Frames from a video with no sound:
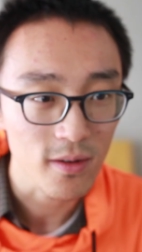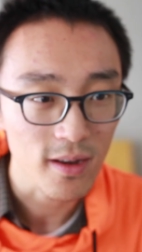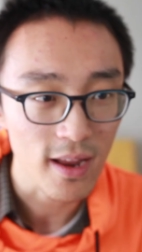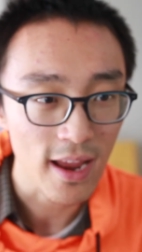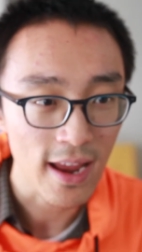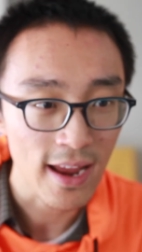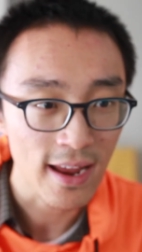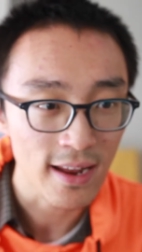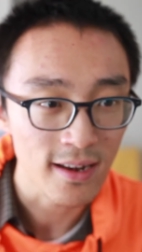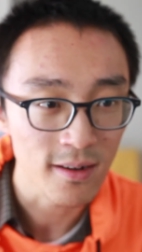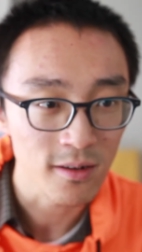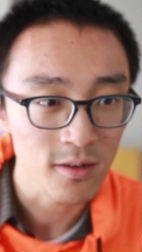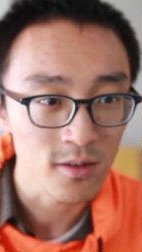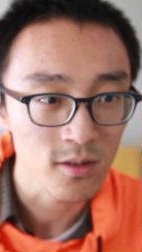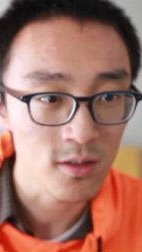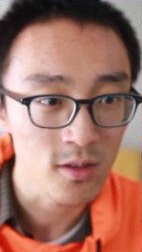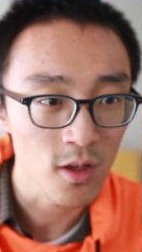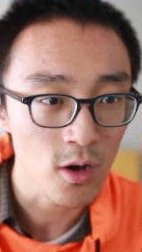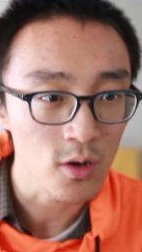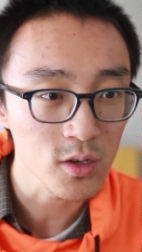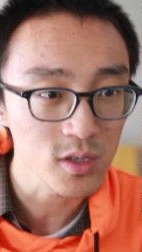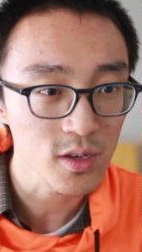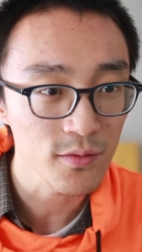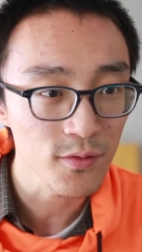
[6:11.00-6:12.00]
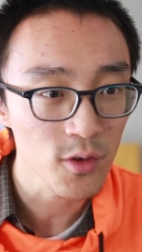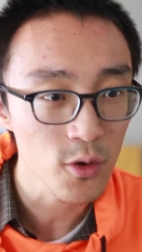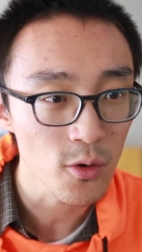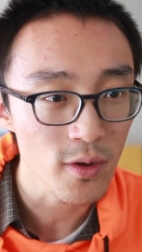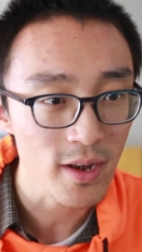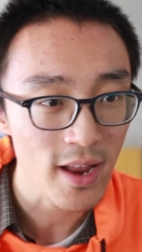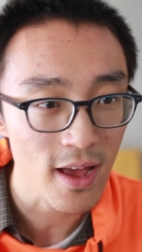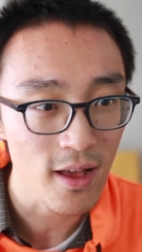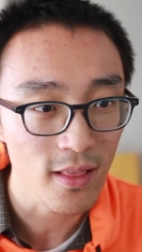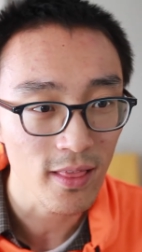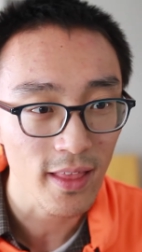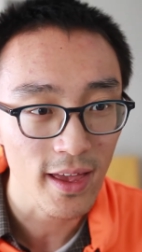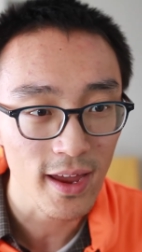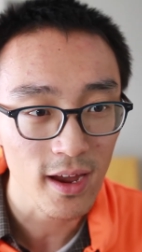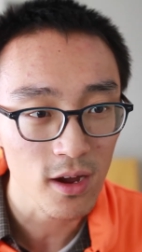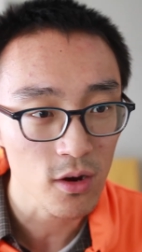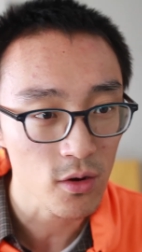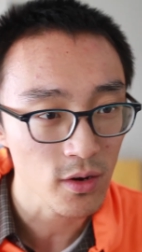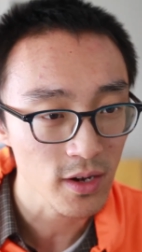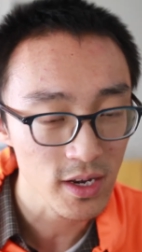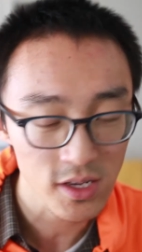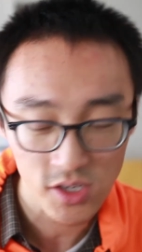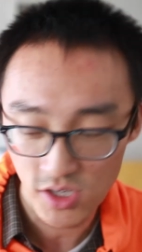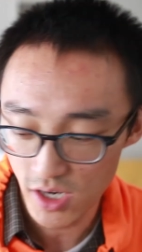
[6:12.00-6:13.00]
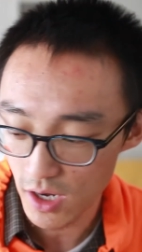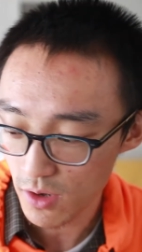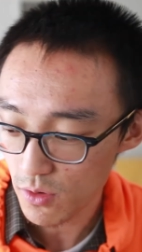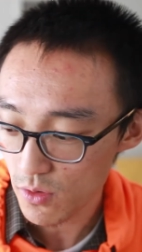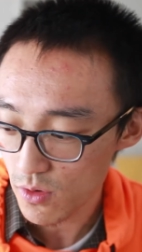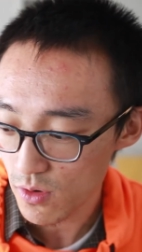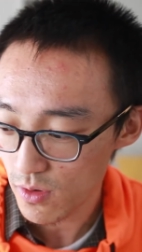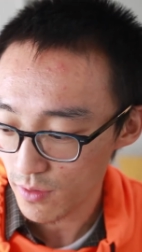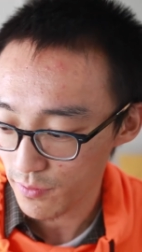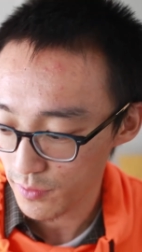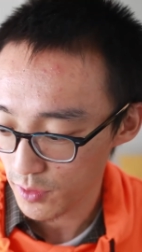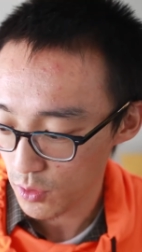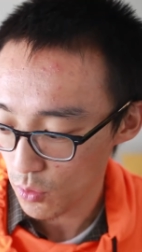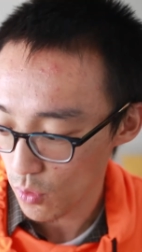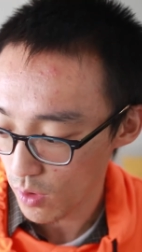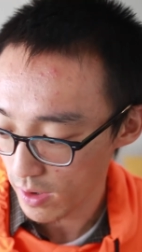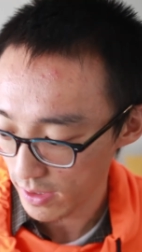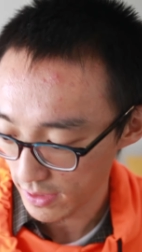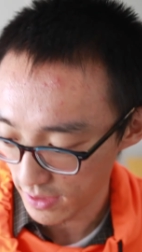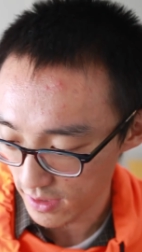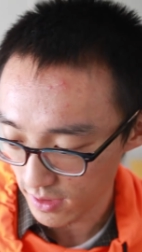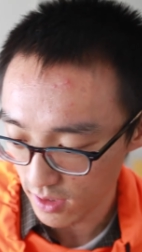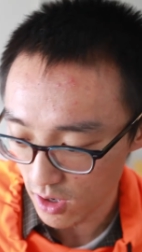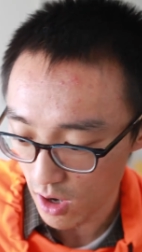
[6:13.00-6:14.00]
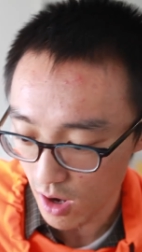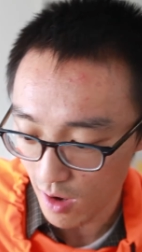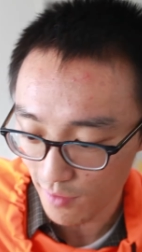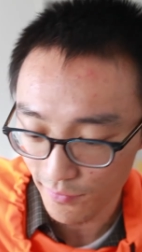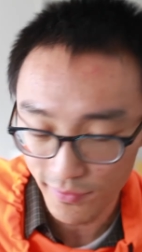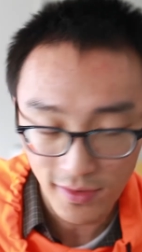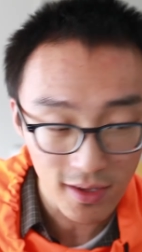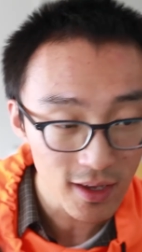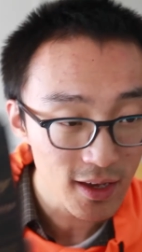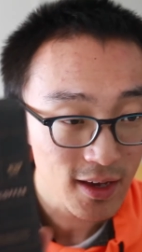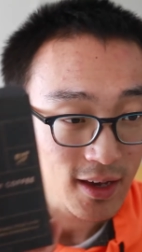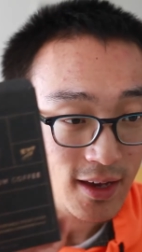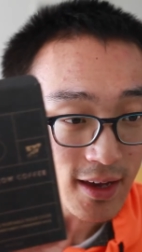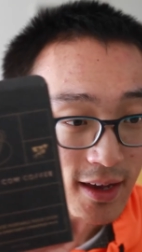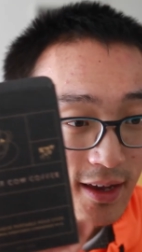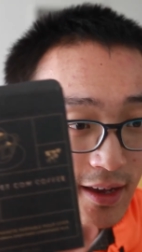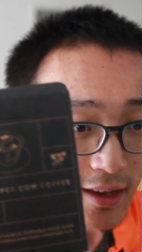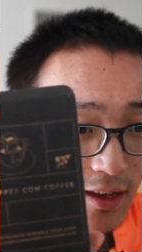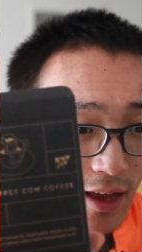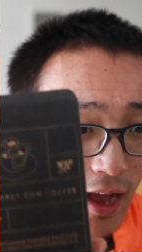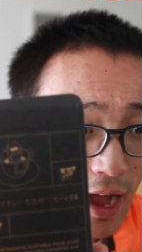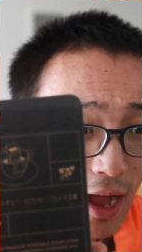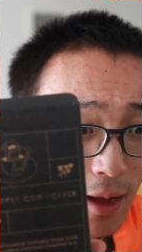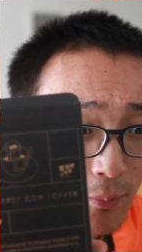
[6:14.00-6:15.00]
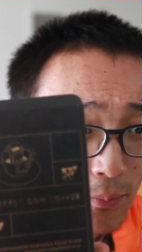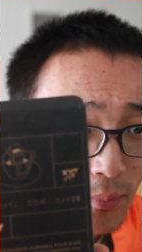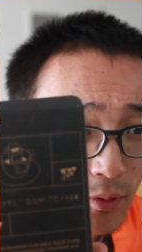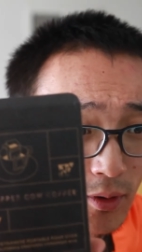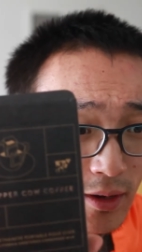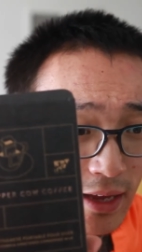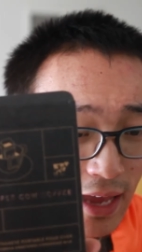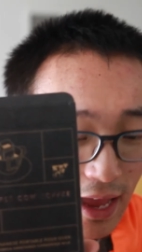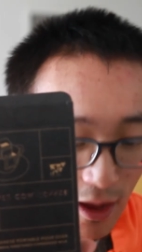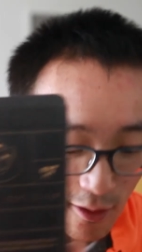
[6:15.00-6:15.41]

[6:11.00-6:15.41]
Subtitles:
And those of you in LA or in general, if you want good coffee, Copper Cow